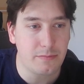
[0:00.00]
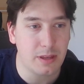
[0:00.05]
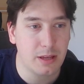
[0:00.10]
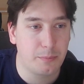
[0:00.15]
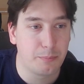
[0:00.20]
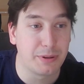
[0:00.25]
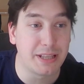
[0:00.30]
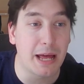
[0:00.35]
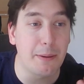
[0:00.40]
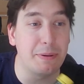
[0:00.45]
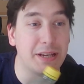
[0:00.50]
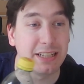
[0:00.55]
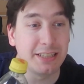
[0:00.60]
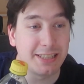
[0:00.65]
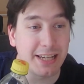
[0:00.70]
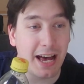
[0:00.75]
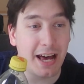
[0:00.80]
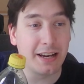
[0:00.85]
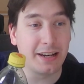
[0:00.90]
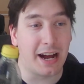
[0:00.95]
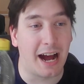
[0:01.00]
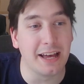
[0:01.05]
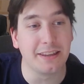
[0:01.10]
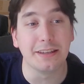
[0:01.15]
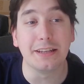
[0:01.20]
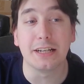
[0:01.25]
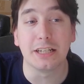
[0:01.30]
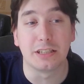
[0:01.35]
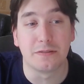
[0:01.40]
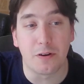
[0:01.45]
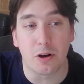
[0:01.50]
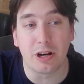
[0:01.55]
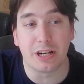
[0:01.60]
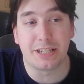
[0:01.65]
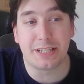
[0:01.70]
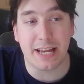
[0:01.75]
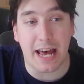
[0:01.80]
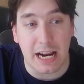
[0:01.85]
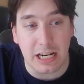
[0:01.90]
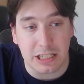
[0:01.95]
But that being said, I think it's very
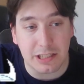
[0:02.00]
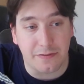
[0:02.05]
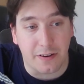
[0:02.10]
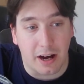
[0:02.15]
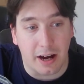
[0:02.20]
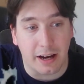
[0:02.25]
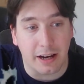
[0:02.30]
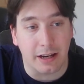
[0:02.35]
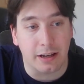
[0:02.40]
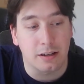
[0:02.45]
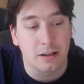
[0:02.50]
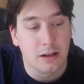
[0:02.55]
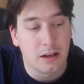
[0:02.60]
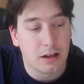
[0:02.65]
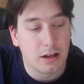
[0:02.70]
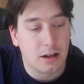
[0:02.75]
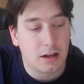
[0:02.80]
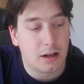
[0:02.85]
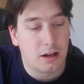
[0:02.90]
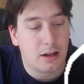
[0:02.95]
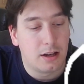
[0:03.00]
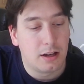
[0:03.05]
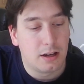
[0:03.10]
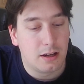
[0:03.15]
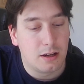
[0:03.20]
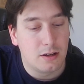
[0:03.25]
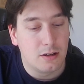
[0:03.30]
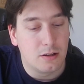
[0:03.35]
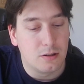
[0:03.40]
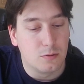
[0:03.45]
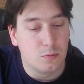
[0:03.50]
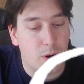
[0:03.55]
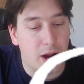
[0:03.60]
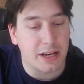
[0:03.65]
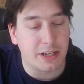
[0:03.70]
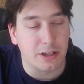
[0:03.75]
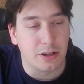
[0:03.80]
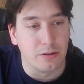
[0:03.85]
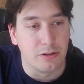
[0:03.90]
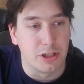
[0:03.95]
satisfying
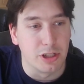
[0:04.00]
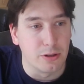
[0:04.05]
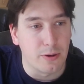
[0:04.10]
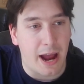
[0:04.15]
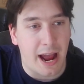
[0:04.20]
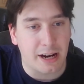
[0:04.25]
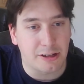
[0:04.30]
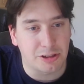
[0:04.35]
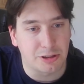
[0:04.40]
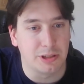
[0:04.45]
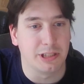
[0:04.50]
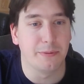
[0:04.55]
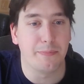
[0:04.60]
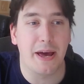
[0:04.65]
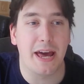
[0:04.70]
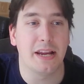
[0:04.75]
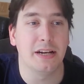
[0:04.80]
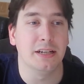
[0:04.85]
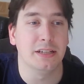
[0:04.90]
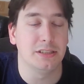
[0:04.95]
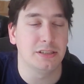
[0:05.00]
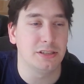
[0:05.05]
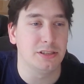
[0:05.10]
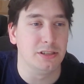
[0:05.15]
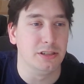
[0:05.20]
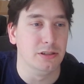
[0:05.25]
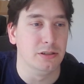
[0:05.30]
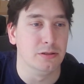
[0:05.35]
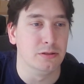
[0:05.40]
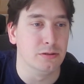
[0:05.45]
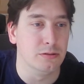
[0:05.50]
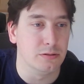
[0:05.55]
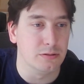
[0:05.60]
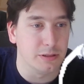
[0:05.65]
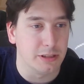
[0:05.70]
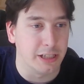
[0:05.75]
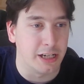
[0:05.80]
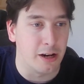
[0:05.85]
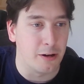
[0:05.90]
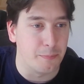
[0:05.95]
when you do actually manage to,
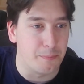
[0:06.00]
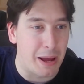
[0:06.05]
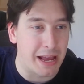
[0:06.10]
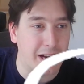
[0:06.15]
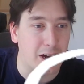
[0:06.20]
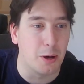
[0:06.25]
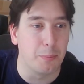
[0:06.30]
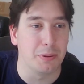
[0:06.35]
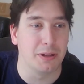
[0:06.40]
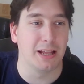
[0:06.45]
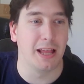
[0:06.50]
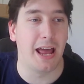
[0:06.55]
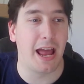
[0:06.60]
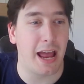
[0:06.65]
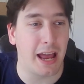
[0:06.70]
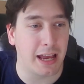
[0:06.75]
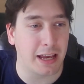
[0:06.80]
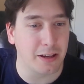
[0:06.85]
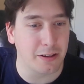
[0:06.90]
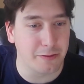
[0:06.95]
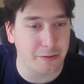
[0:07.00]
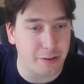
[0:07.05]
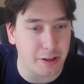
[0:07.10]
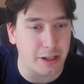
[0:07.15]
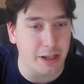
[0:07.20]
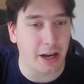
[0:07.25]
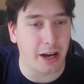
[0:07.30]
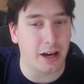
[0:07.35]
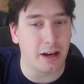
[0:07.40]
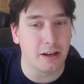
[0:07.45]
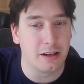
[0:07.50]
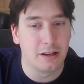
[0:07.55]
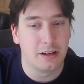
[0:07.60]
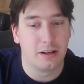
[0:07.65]
make a play via